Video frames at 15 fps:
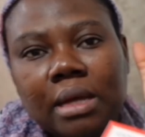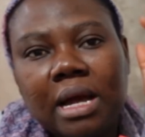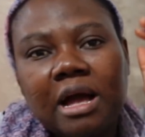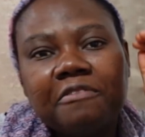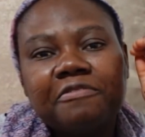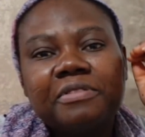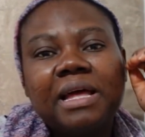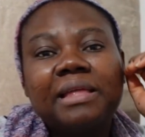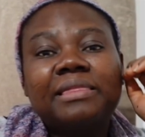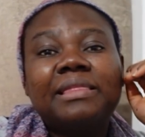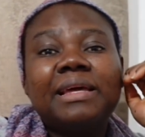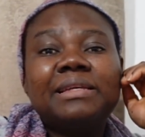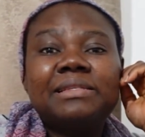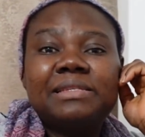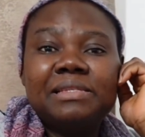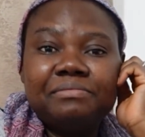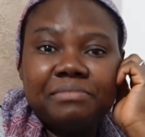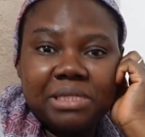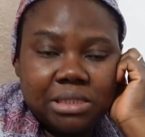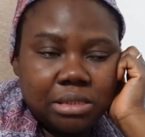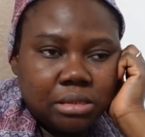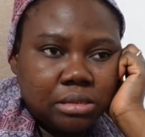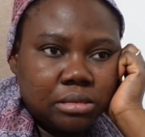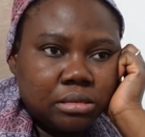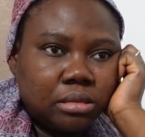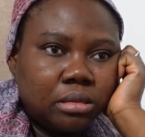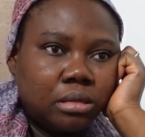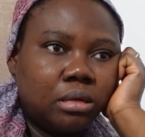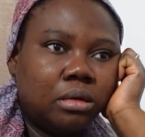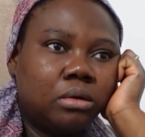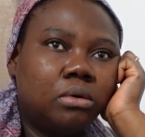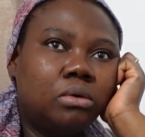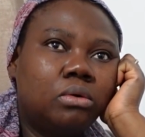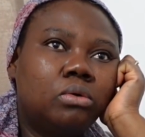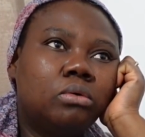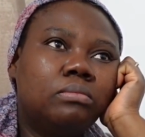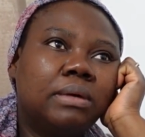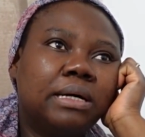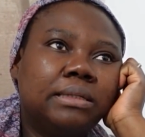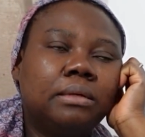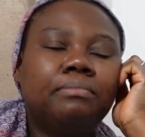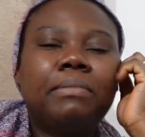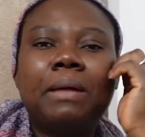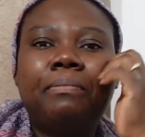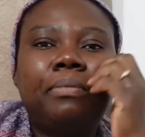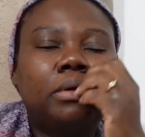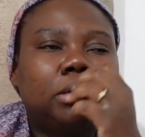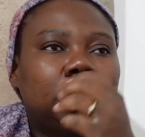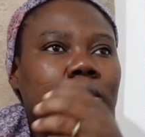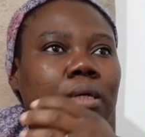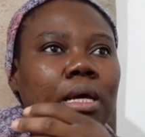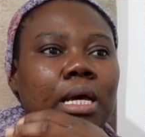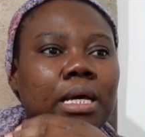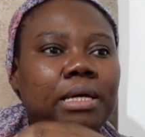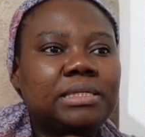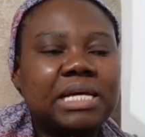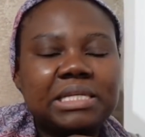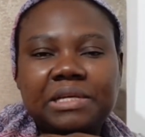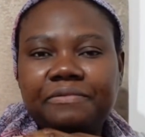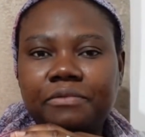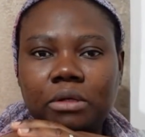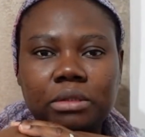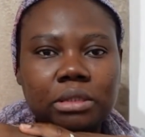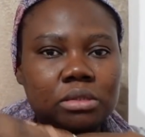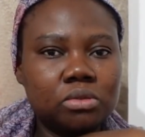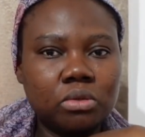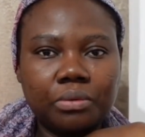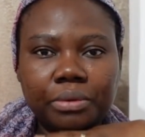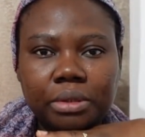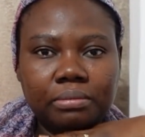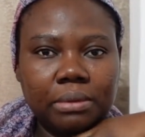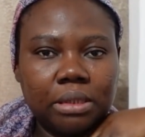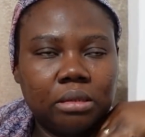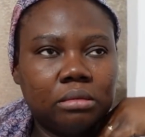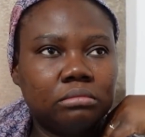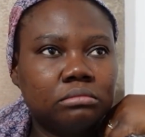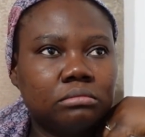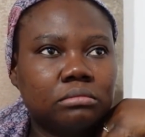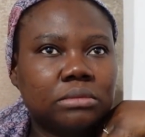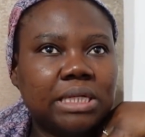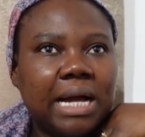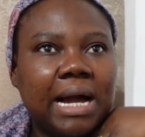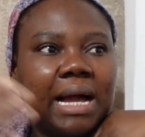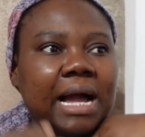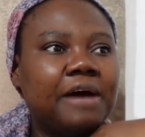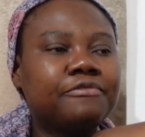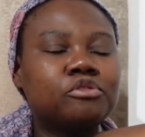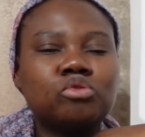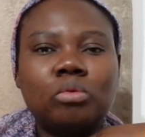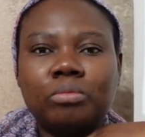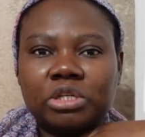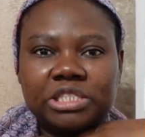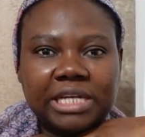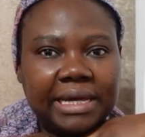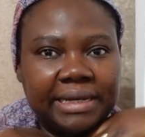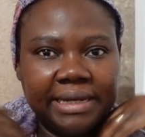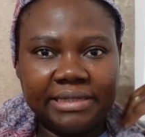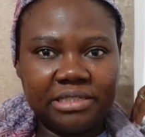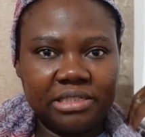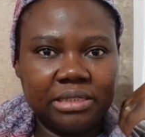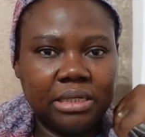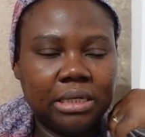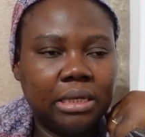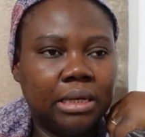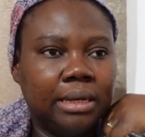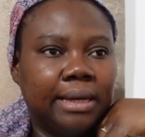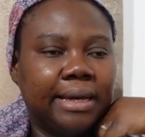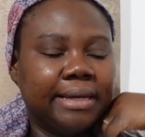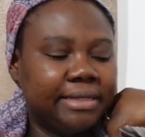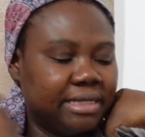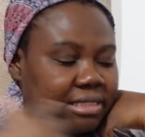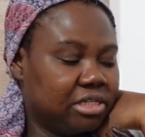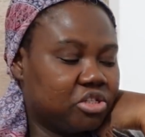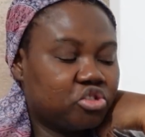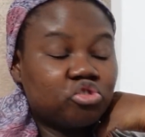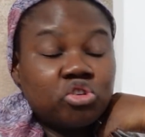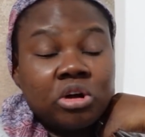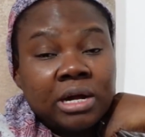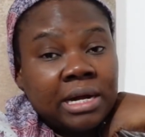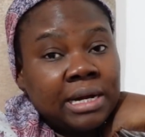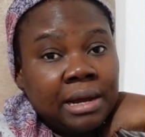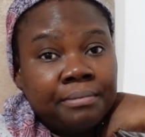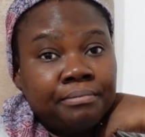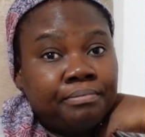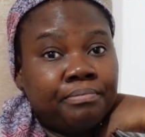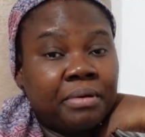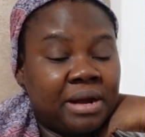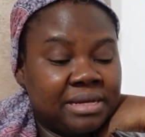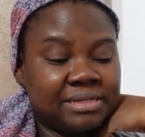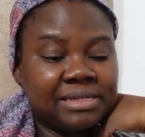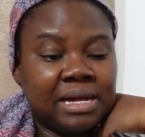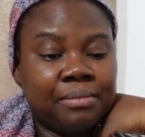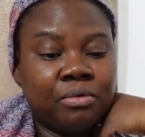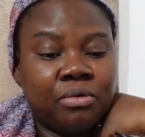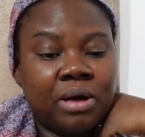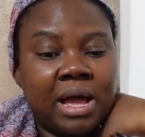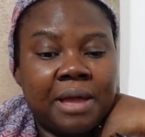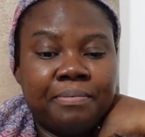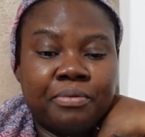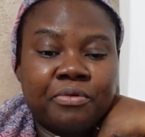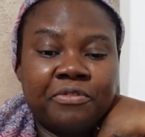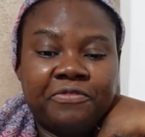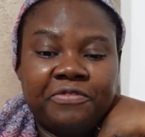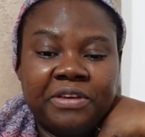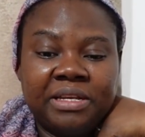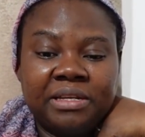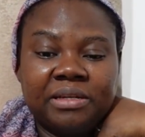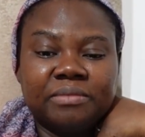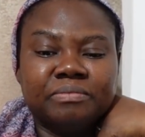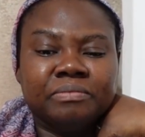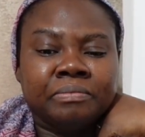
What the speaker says: after 30 minutes, oh my body is as if nothing is wrong with me. I have so much energy. This is stronger than paracetamol, ibuprofen.